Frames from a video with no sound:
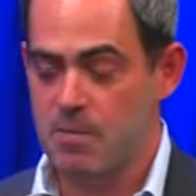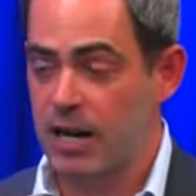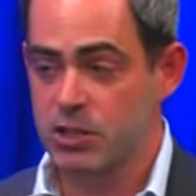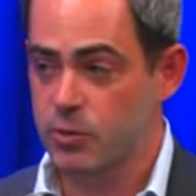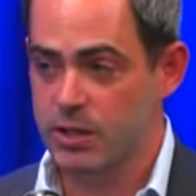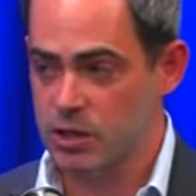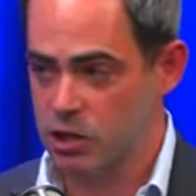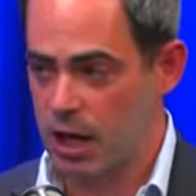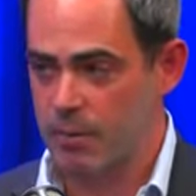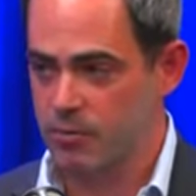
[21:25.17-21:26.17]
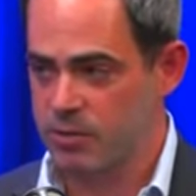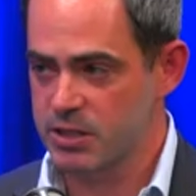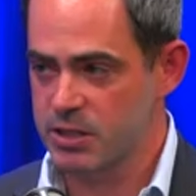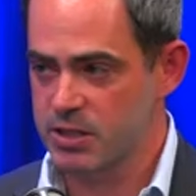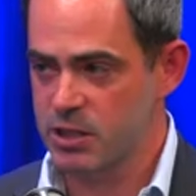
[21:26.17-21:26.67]
not doing his job for
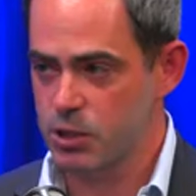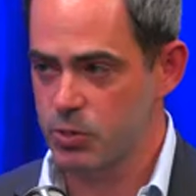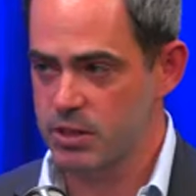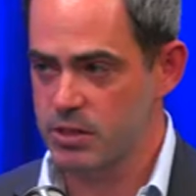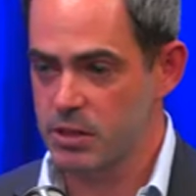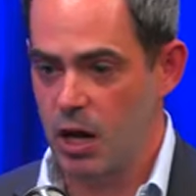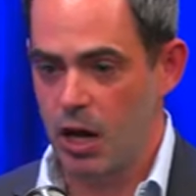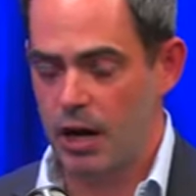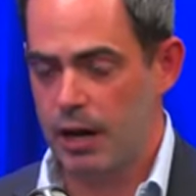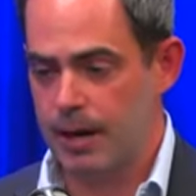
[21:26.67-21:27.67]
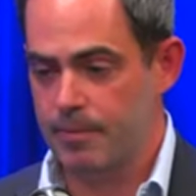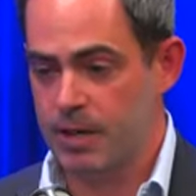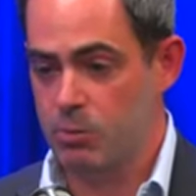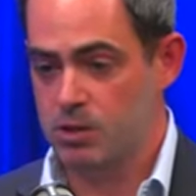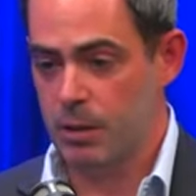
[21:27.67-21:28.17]
his constituents. He